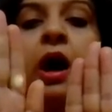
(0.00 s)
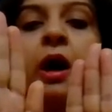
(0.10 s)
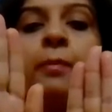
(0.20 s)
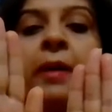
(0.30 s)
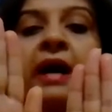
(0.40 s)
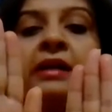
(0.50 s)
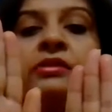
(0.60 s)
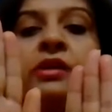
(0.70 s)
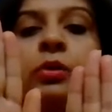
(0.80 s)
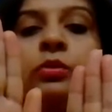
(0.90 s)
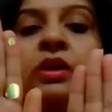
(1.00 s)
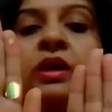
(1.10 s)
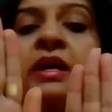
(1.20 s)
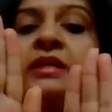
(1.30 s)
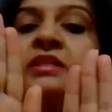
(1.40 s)
up and down.
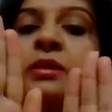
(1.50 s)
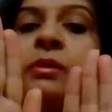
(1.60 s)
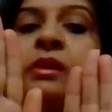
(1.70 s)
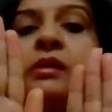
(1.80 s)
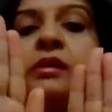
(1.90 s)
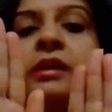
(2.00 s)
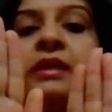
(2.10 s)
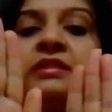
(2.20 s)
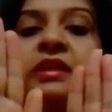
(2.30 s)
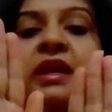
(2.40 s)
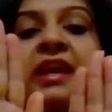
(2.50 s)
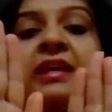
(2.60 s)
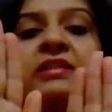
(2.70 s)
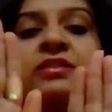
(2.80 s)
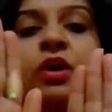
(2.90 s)
Similar is the
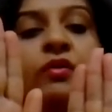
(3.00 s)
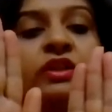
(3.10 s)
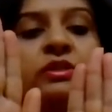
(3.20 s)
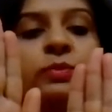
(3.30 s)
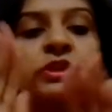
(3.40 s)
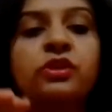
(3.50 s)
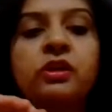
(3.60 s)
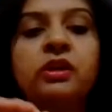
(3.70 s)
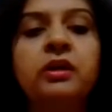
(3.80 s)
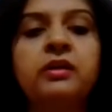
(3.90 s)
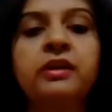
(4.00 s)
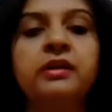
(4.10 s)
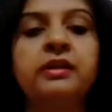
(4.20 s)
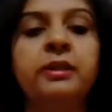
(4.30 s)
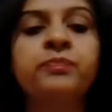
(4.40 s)
case of this particular
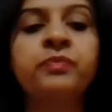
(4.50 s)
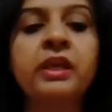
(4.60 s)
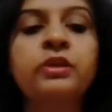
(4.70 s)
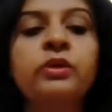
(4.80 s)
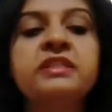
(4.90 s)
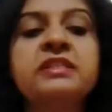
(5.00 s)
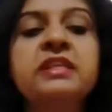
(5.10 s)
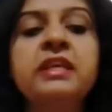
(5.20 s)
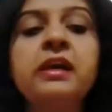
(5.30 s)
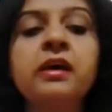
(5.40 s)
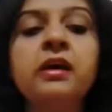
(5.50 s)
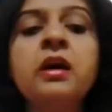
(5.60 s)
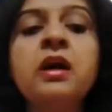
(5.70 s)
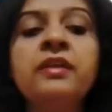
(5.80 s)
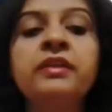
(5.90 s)
kidney. You can see here
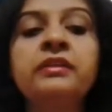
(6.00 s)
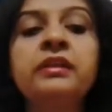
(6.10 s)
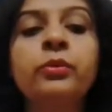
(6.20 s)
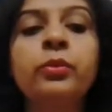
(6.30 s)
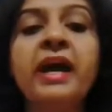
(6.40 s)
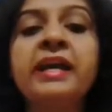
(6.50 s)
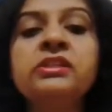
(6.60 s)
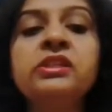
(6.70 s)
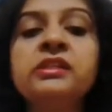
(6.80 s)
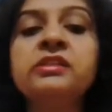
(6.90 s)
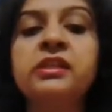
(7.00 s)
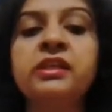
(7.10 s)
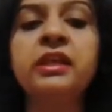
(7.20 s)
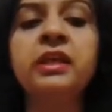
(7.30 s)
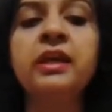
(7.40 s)
that the right
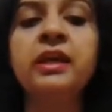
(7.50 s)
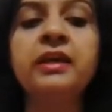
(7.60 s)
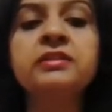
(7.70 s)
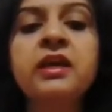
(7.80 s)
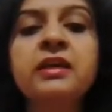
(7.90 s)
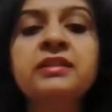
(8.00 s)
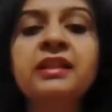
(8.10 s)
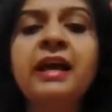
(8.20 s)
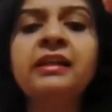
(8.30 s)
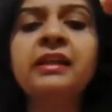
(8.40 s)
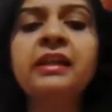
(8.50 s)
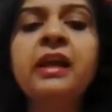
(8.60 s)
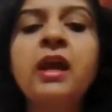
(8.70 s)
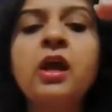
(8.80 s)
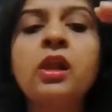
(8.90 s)
kidney is slightly
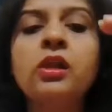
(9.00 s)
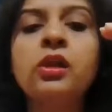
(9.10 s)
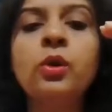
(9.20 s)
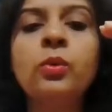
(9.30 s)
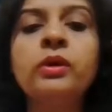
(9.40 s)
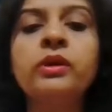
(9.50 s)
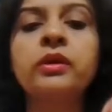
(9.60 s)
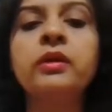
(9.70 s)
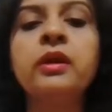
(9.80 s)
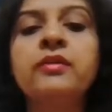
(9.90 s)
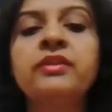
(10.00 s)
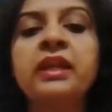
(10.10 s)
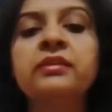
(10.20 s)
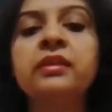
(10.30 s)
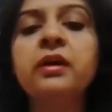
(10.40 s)
lower
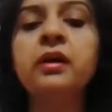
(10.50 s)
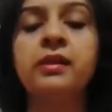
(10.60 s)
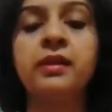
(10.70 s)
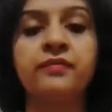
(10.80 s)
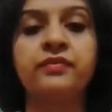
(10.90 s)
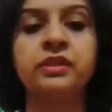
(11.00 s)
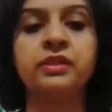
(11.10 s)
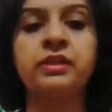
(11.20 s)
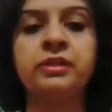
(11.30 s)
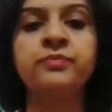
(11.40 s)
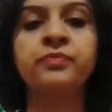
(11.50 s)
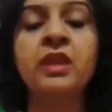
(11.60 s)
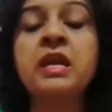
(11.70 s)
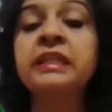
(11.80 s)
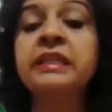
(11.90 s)
than the left kidney.
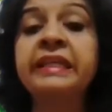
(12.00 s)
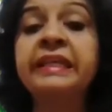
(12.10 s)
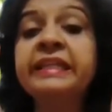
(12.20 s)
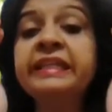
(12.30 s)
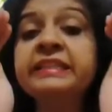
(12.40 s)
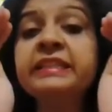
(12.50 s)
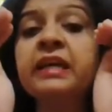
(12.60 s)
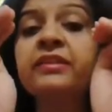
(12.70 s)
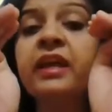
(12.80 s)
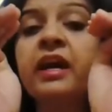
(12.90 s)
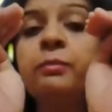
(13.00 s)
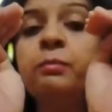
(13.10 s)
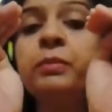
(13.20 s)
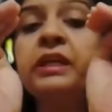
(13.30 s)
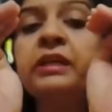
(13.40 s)
The kidneys, they are
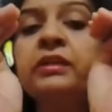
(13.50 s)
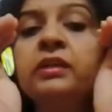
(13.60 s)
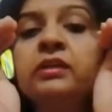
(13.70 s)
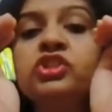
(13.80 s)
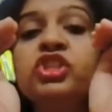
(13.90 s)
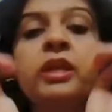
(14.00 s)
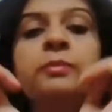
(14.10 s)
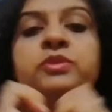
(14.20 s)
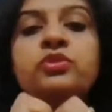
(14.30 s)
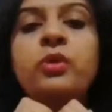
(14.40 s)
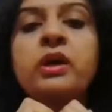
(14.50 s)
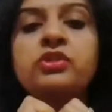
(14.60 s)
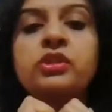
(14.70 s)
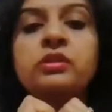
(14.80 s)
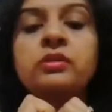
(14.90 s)
bean-shaped
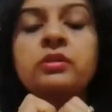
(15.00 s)
structure.